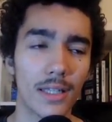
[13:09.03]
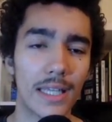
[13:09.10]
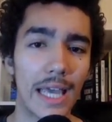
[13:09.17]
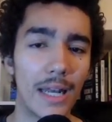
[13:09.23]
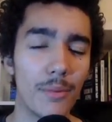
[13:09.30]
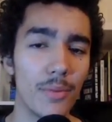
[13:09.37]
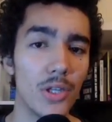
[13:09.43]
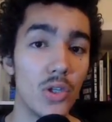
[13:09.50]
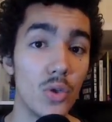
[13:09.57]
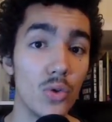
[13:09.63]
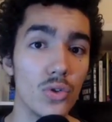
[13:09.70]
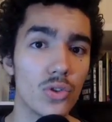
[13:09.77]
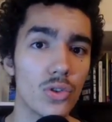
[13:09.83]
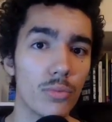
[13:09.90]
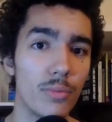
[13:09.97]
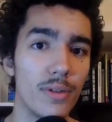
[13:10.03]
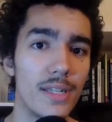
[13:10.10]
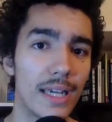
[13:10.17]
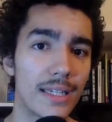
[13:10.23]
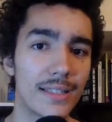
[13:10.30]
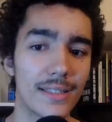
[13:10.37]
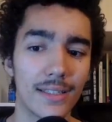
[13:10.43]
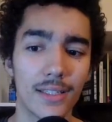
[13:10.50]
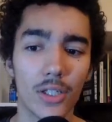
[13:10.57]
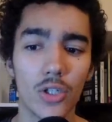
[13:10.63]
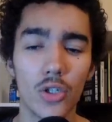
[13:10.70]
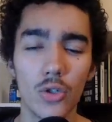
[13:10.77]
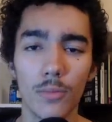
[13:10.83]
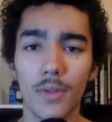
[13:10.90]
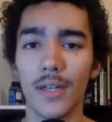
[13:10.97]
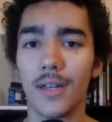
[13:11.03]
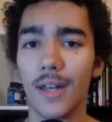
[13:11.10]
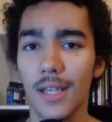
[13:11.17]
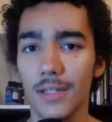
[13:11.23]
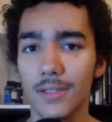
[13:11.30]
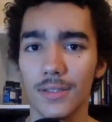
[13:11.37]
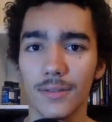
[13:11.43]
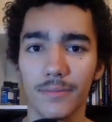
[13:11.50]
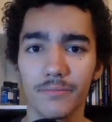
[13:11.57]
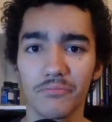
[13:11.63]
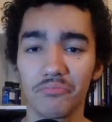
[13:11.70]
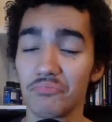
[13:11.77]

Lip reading: can be used to predict human nature.